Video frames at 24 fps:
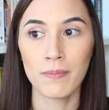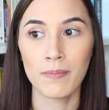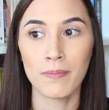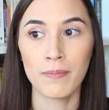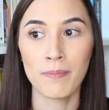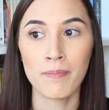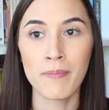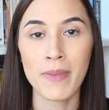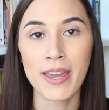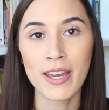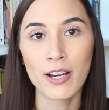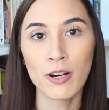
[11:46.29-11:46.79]

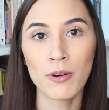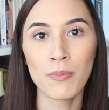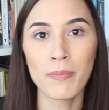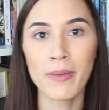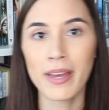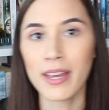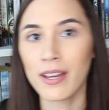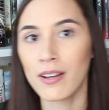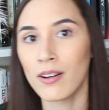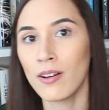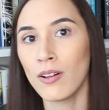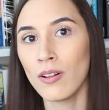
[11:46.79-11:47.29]

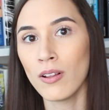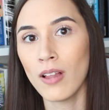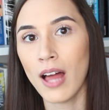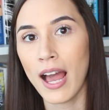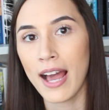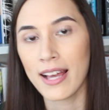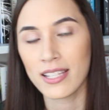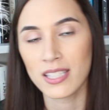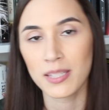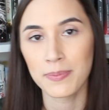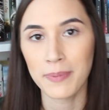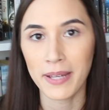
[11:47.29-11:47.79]
male
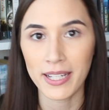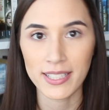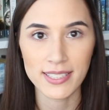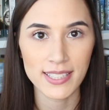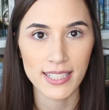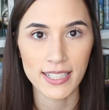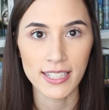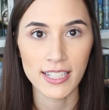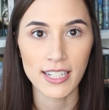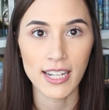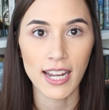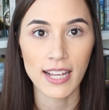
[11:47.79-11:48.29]
aspects
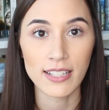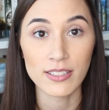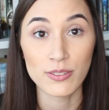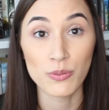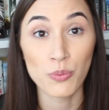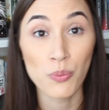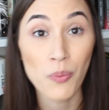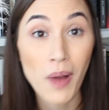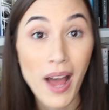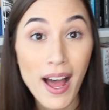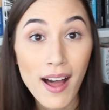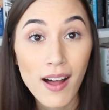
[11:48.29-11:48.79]
in it as
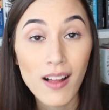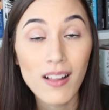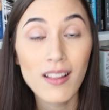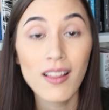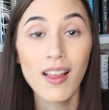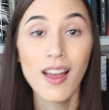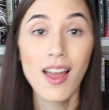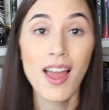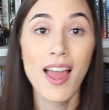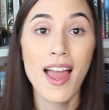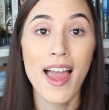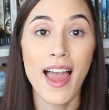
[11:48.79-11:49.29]
well,
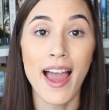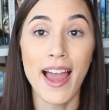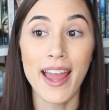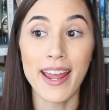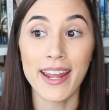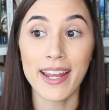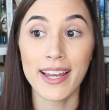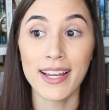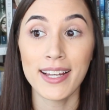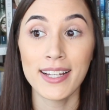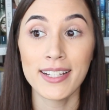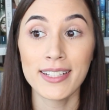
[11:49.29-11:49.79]

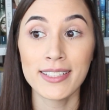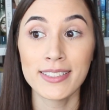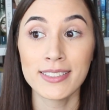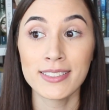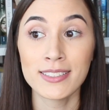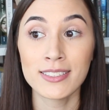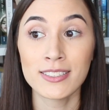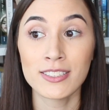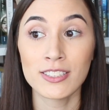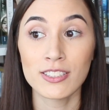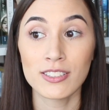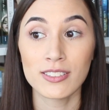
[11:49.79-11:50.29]

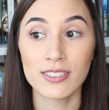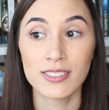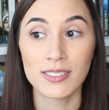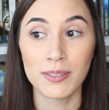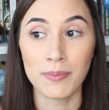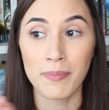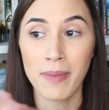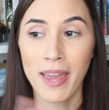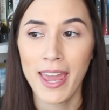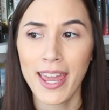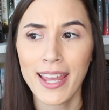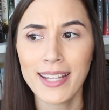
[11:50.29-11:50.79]
and
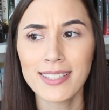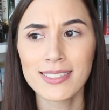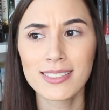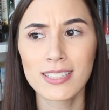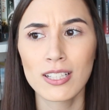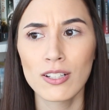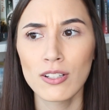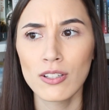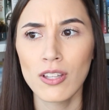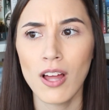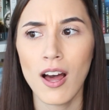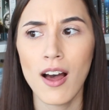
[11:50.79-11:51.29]
some hate
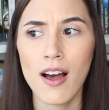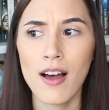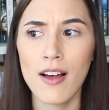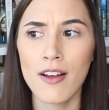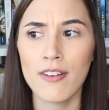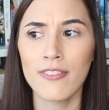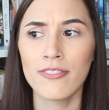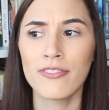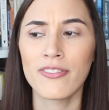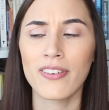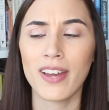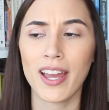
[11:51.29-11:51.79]
to
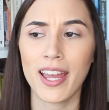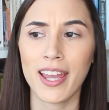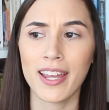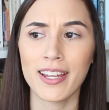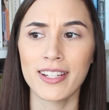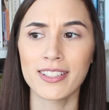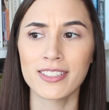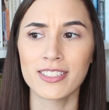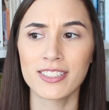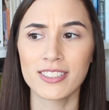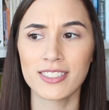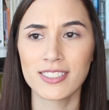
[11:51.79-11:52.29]
love,
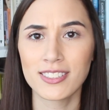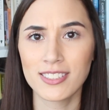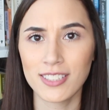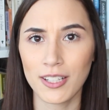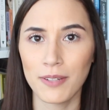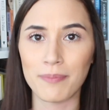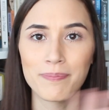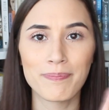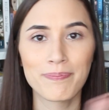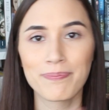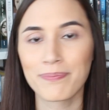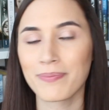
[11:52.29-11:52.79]
and just
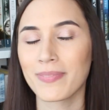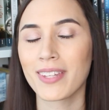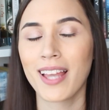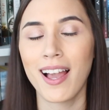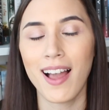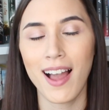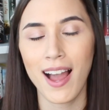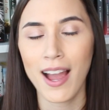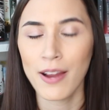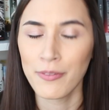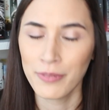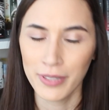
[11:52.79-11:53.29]

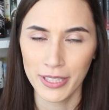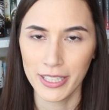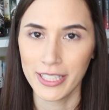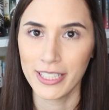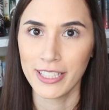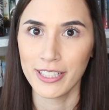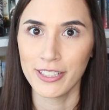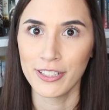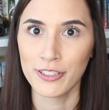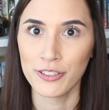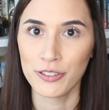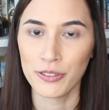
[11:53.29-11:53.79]
I really
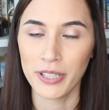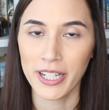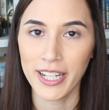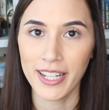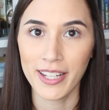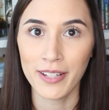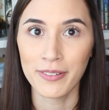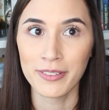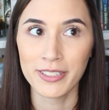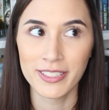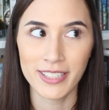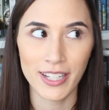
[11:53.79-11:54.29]
did enjoy
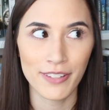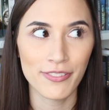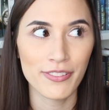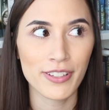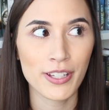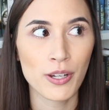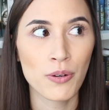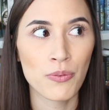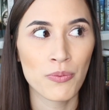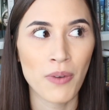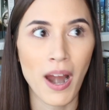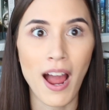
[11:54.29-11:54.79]
it. It was
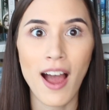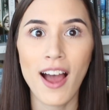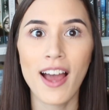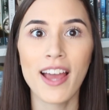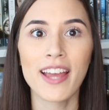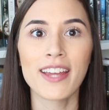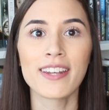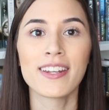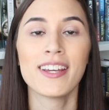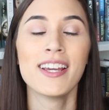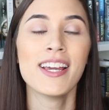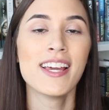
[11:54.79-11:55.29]
definitely a
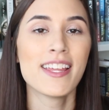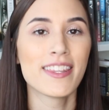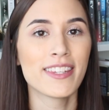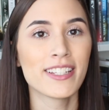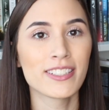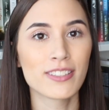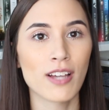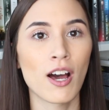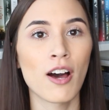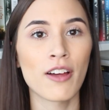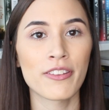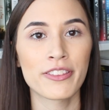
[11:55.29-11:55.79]
ride.
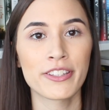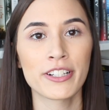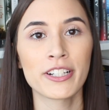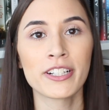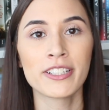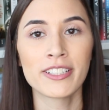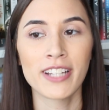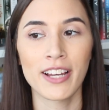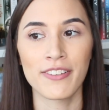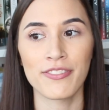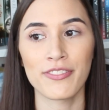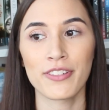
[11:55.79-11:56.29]
This
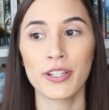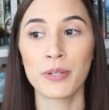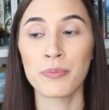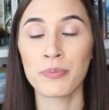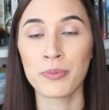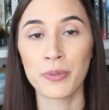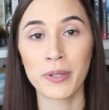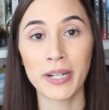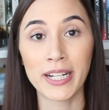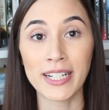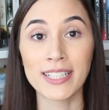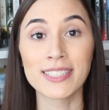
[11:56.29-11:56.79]
author definitely
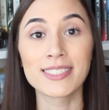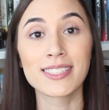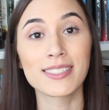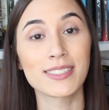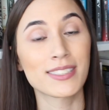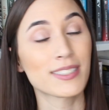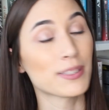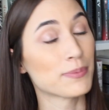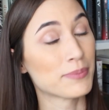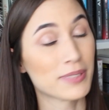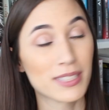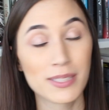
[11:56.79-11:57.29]
brings
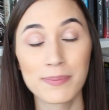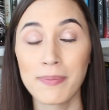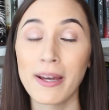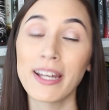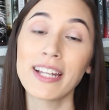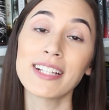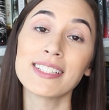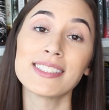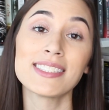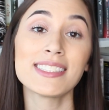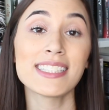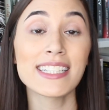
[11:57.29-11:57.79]
some
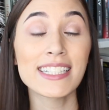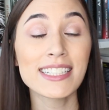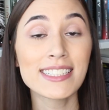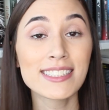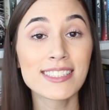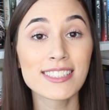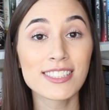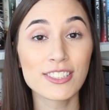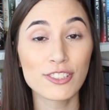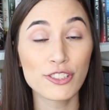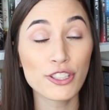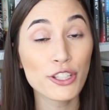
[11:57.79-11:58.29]
smutty
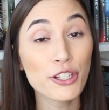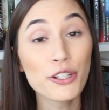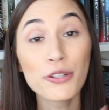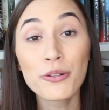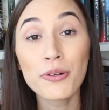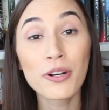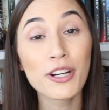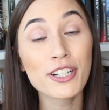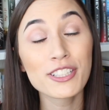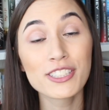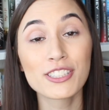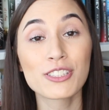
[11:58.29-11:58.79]
scenes
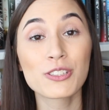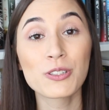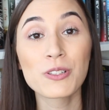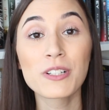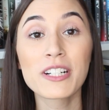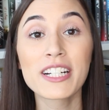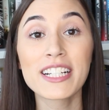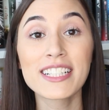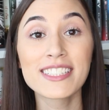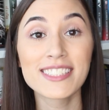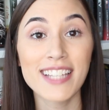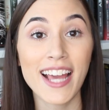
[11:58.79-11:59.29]
to her
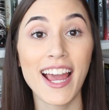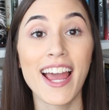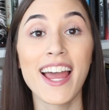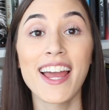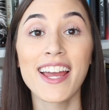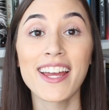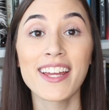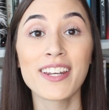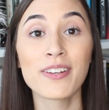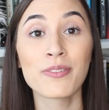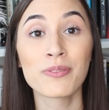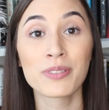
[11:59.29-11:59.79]
stories
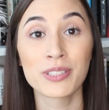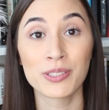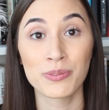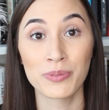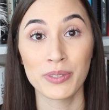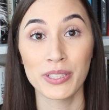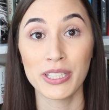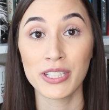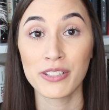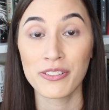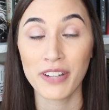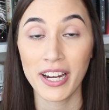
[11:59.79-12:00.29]
and was
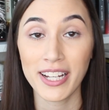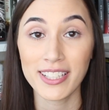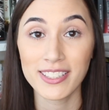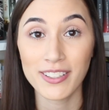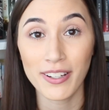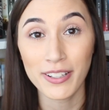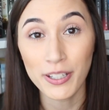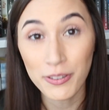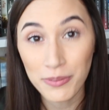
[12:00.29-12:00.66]
really great. So I